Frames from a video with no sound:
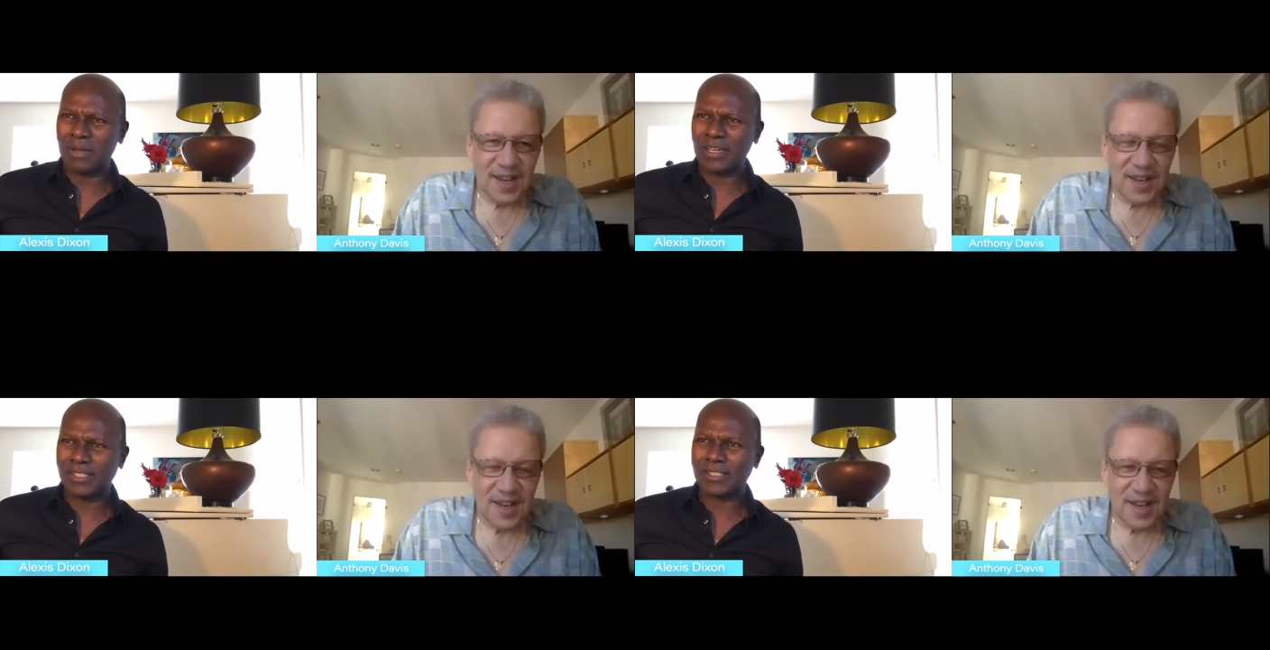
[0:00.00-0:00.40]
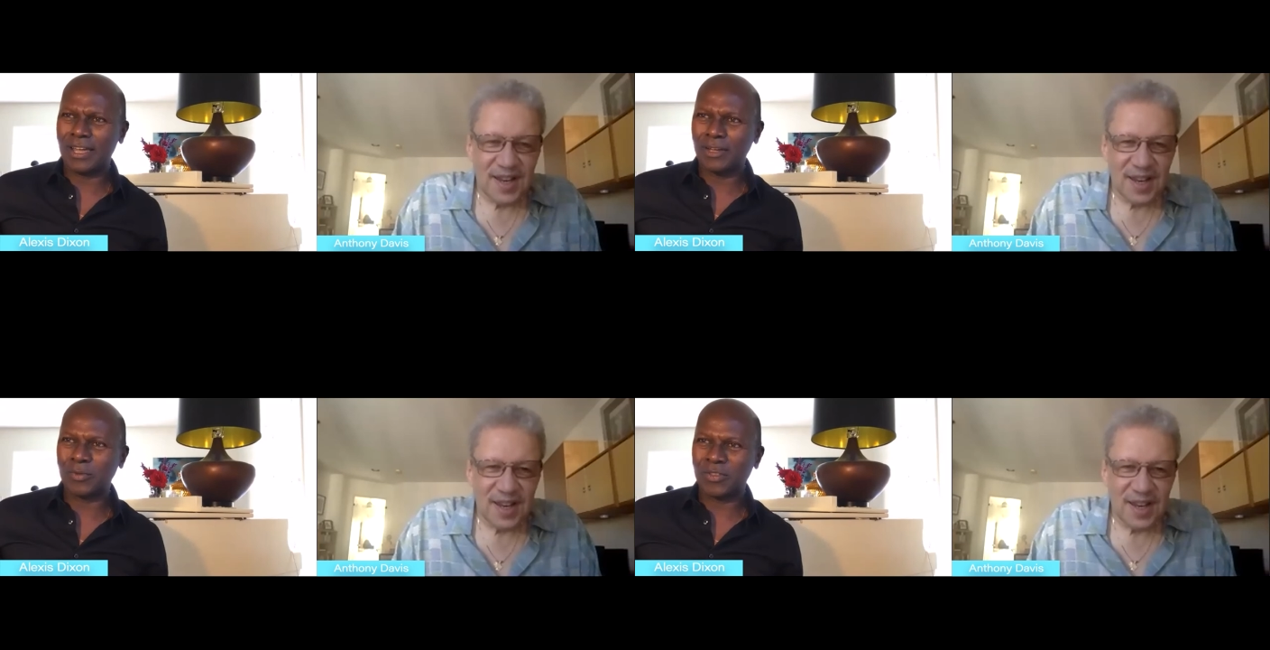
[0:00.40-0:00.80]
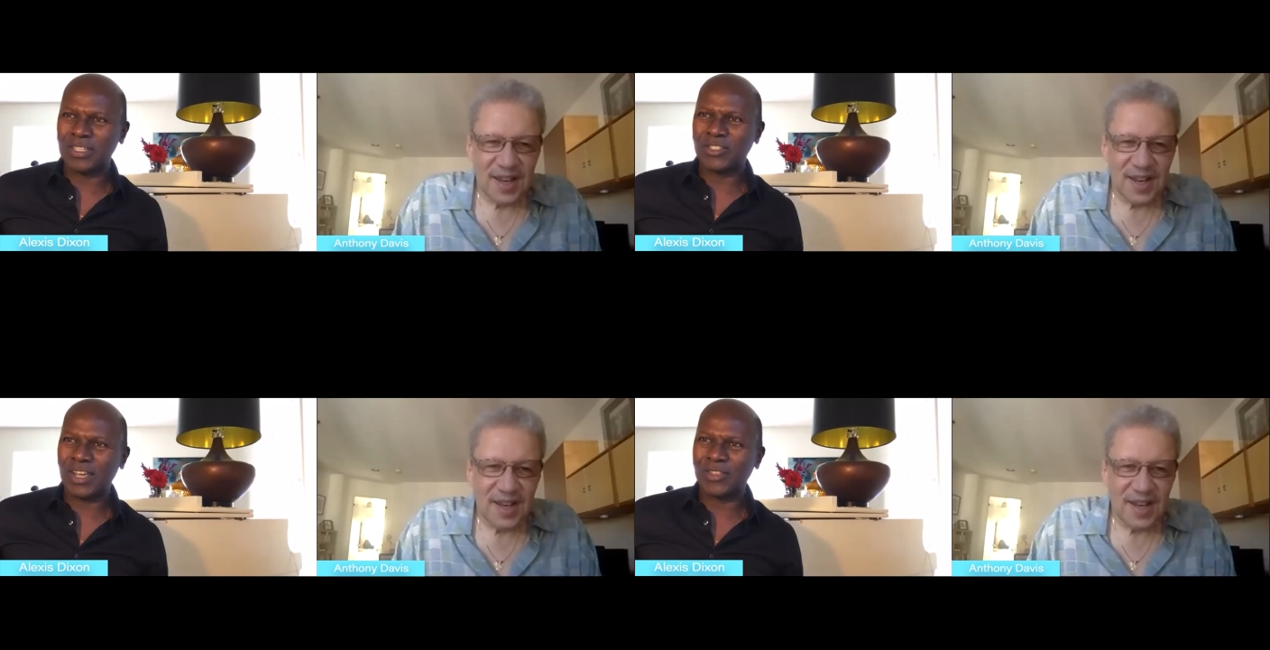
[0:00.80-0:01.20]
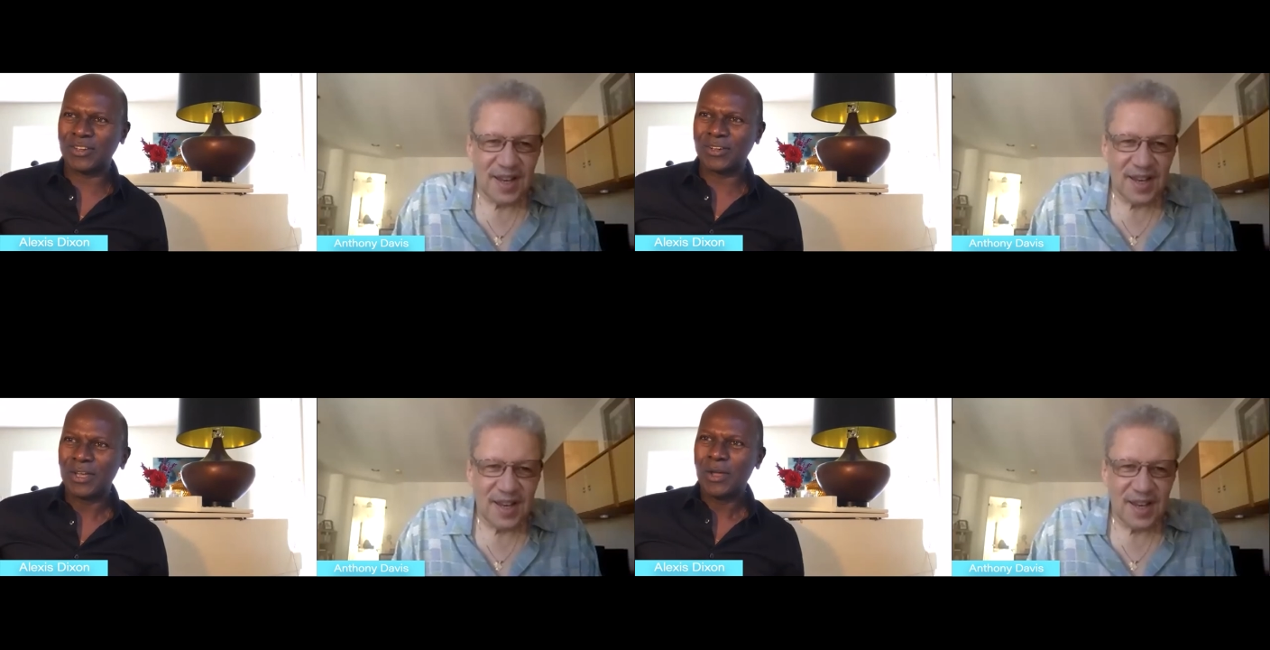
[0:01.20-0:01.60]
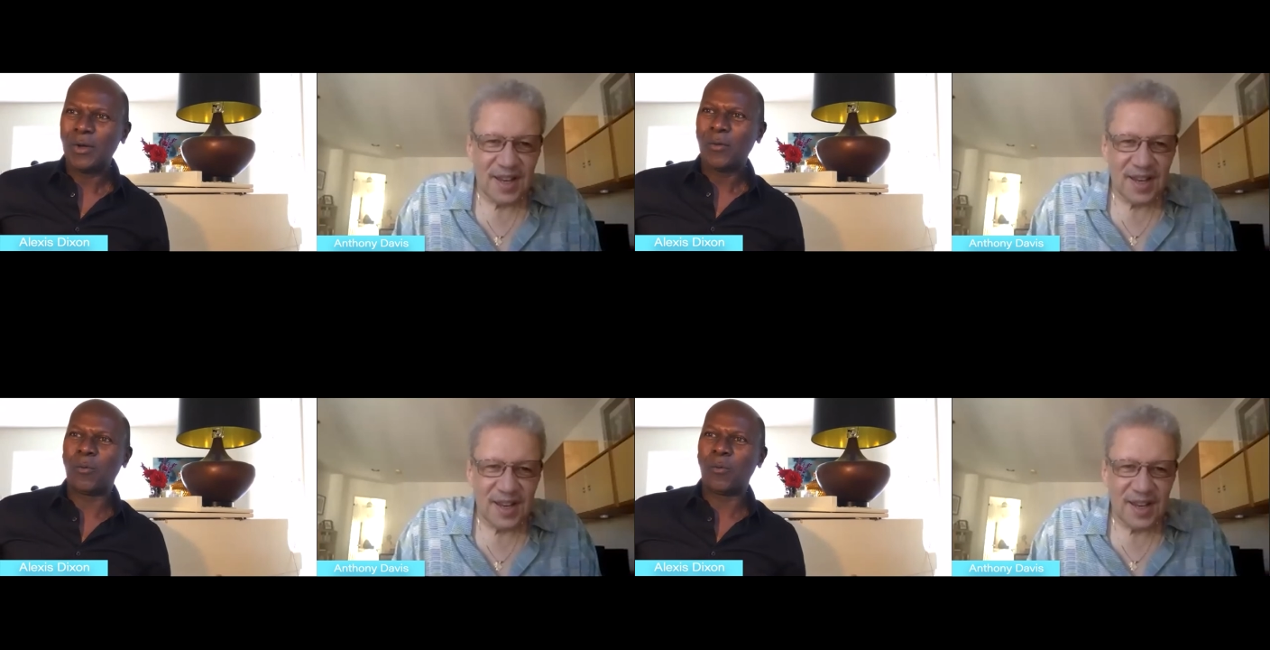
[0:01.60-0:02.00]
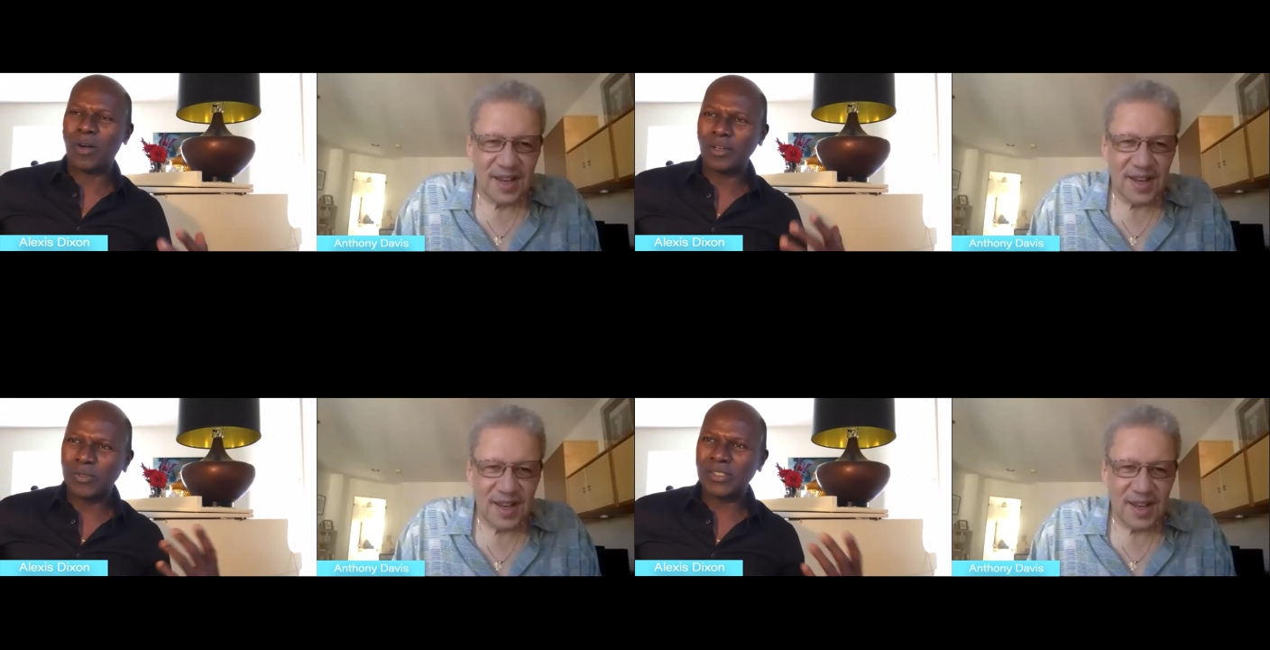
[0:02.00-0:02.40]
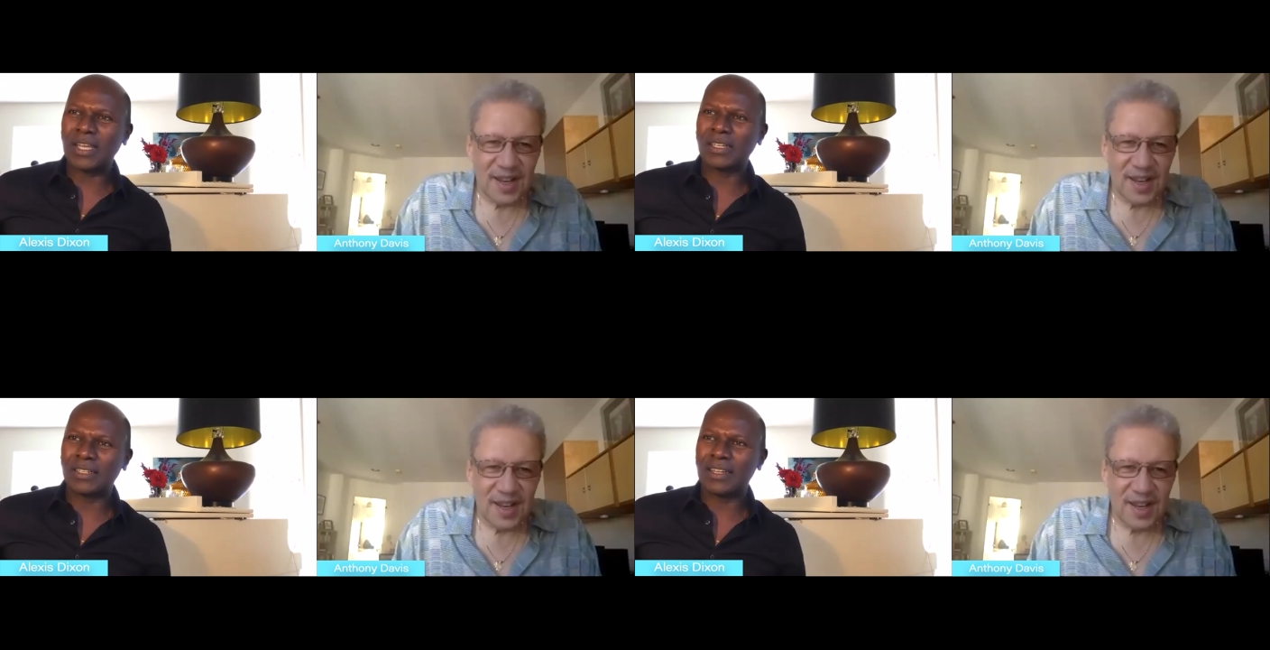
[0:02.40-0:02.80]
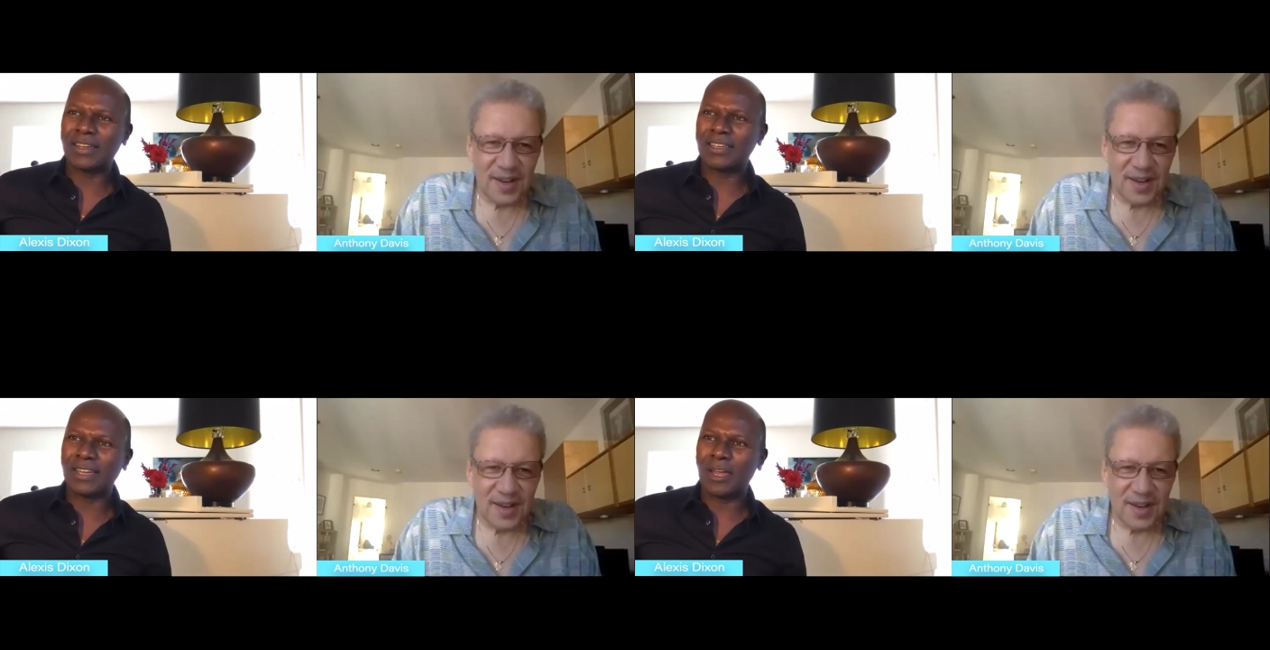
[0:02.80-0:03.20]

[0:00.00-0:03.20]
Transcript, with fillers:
Speaker 1: by side with each other. What was that like,